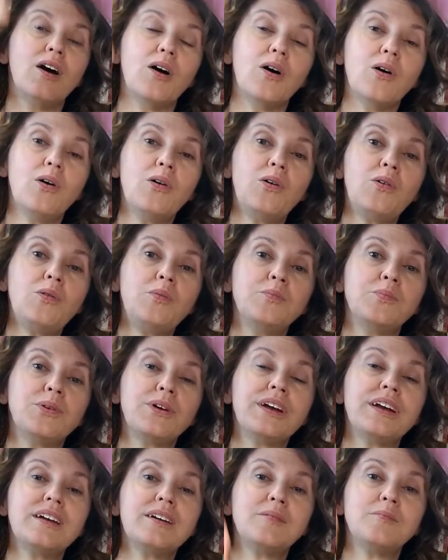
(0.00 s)
oh,
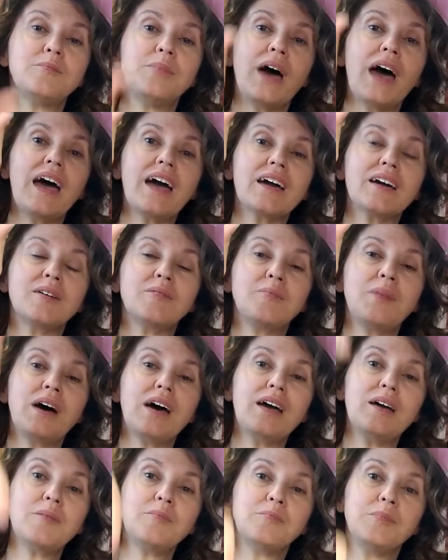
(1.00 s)
bring back
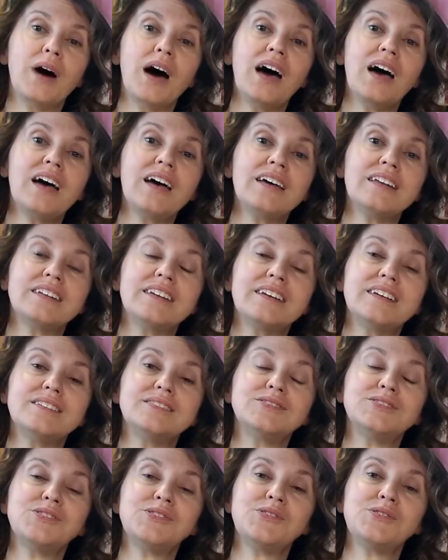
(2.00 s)
my Bonnie
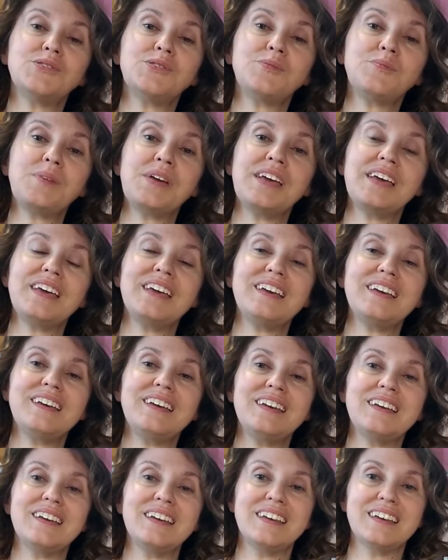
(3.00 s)
to me.